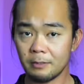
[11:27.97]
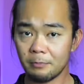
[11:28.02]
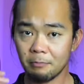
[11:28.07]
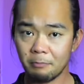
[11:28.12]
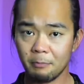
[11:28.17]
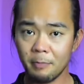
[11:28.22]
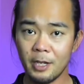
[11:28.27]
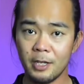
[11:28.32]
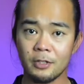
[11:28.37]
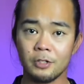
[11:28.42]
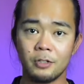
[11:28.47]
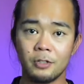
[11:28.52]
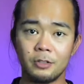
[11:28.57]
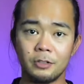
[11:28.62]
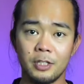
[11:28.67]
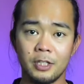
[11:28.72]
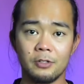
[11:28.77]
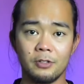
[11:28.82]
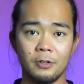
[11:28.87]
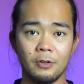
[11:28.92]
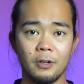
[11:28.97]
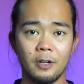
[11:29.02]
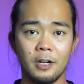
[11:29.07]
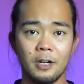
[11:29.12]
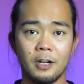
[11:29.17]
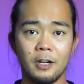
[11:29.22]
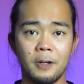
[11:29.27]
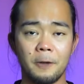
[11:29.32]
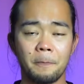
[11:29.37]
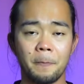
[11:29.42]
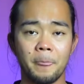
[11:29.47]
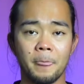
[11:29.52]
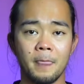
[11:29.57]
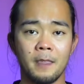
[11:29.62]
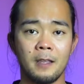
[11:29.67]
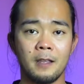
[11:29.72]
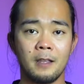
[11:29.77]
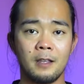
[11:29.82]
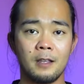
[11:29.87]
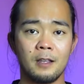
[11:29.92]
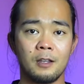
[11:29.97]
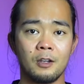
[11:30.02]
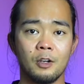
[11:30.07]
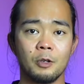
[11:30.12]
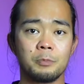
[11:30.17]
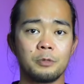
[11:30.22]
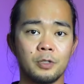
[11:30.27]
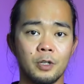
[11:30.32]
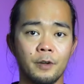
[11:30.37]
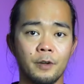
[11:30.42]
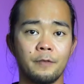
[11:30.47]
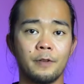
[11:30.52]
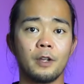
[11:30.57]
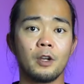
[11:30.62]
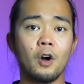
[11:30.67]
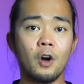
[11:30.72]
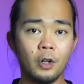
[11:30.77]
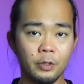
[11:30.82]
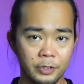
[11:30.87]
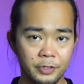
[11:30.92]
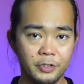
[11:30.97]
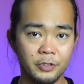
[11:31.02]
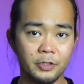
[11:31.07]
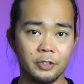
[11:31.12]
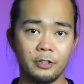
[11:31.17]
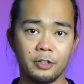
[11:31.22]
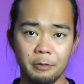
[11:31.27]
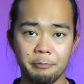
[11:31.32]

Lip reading: Make sure that you are observing all the sternal